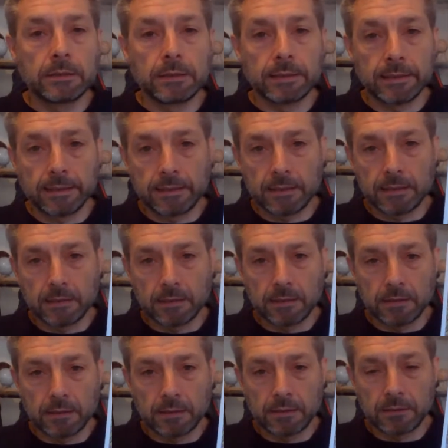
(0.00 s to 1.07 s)
And in
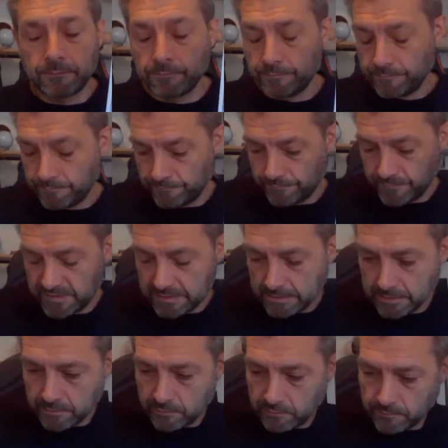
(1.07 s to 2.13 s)
there,
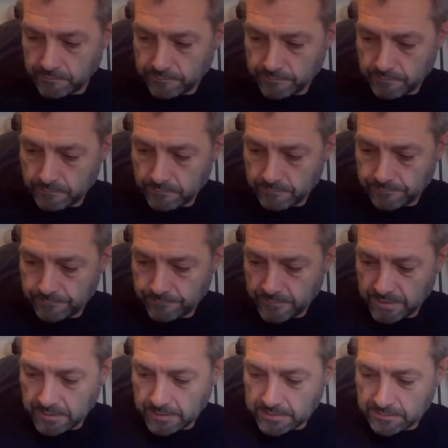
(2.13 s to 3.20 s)
so
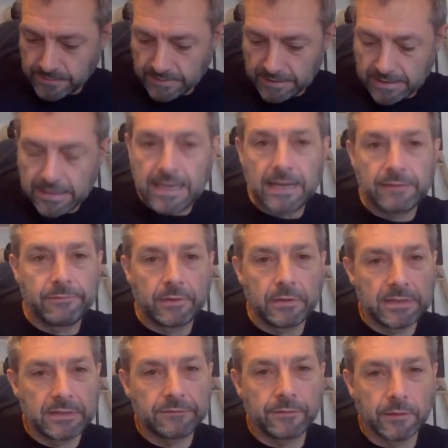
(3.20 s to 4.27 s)
it's about having a
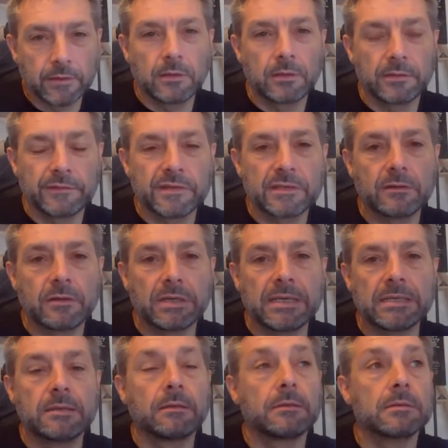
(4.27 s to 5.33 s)
different kind of
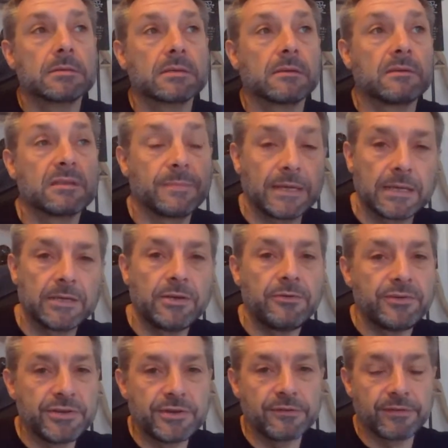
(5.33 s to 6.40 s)
sight. So it's about
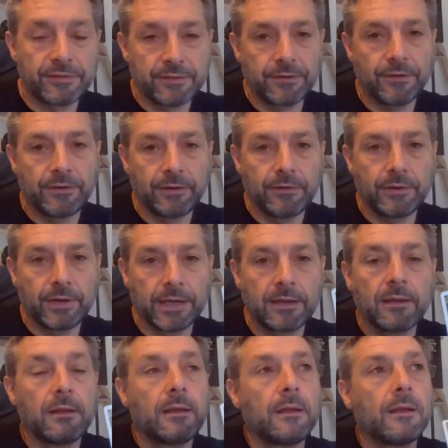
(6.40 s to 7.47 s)
using your third eye.
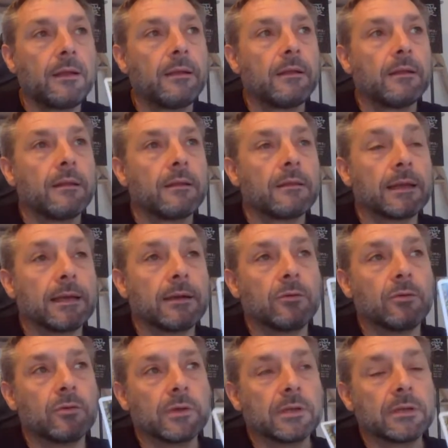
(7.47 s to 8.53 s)
That,
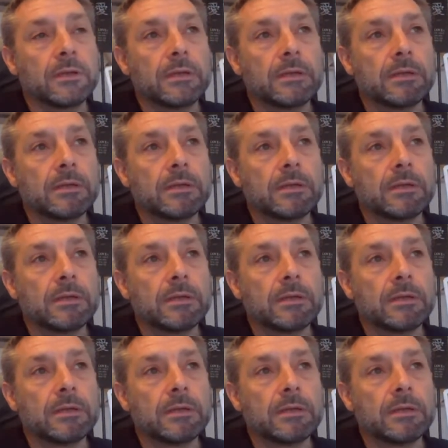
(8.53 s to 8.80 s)
well,